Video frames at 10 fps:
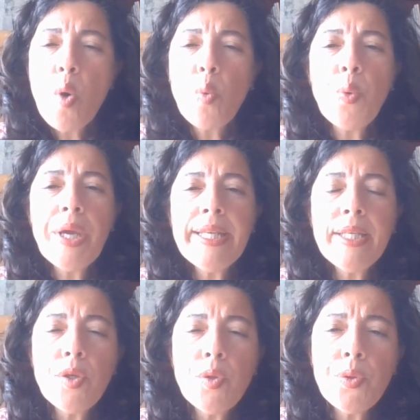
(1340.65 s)
We
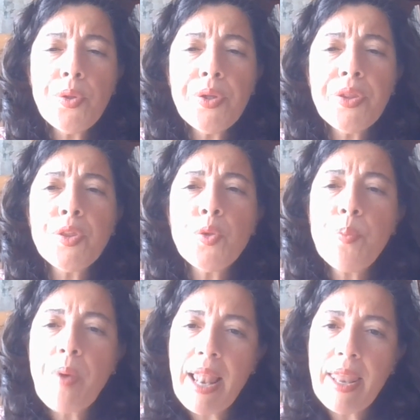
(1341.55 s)
need to
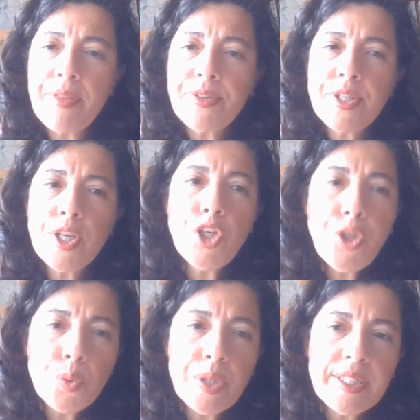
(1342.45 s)
balance
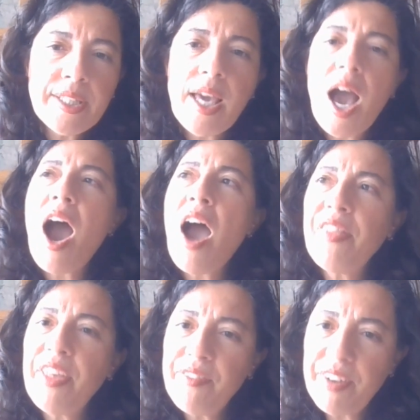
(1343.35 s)
unity and
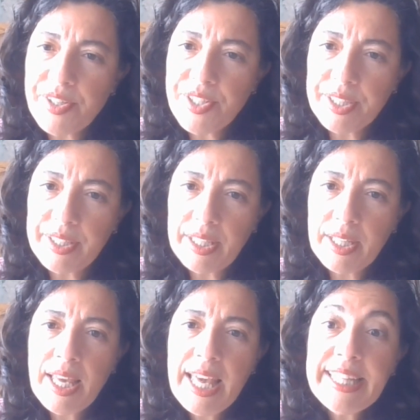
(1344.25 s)
diversity,
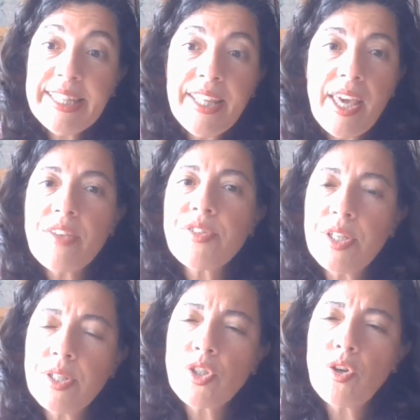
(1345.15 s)
the
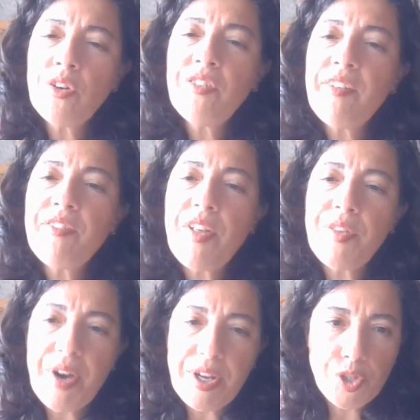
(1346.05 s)
essence of a
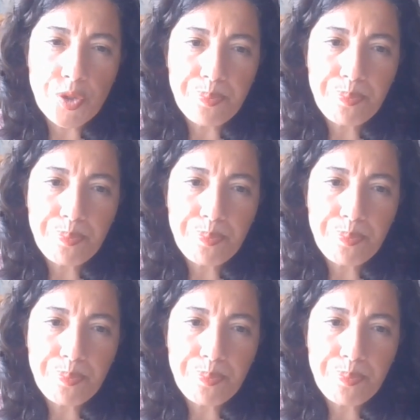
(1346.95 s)
federation.